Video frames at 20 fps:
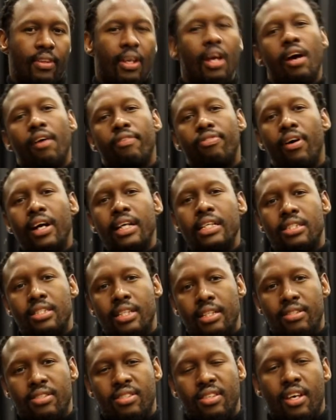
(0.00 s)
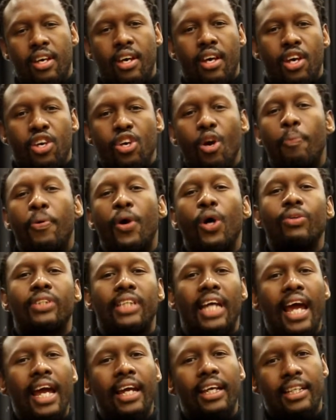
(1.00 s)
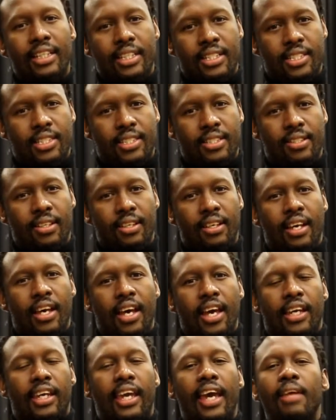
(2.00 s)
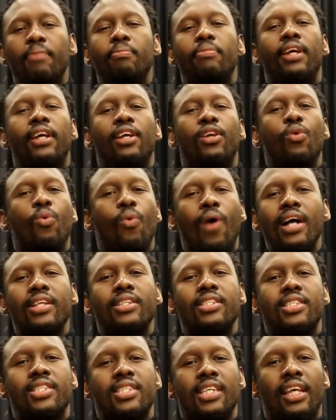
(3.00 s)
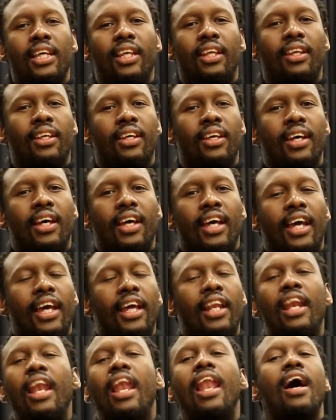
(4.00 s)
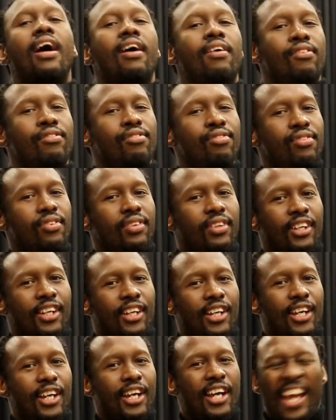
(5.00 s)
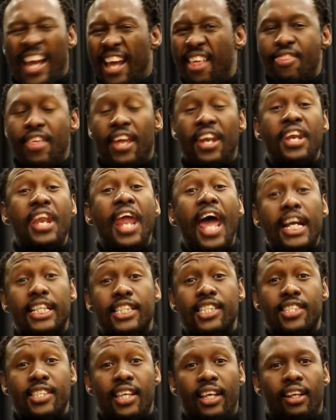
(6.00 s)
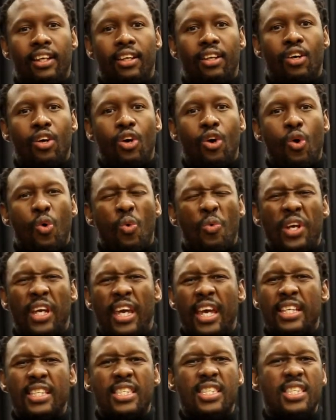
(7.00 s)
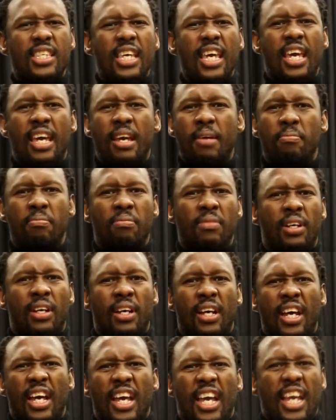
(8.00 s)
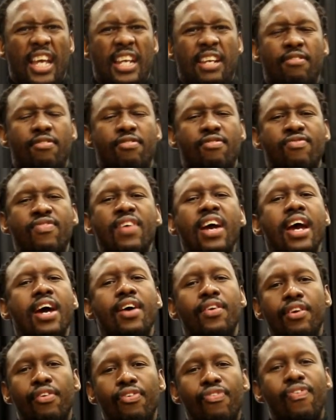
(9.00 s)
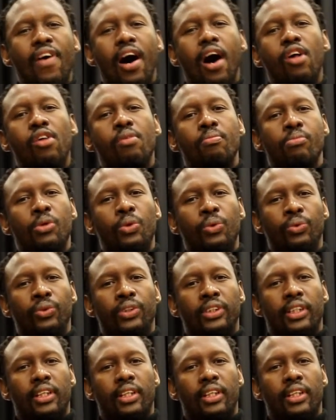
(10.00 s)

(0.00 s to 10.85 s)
For instance, your protagonist can be in one scene in love, and the next scene we can see him in a very foul mood,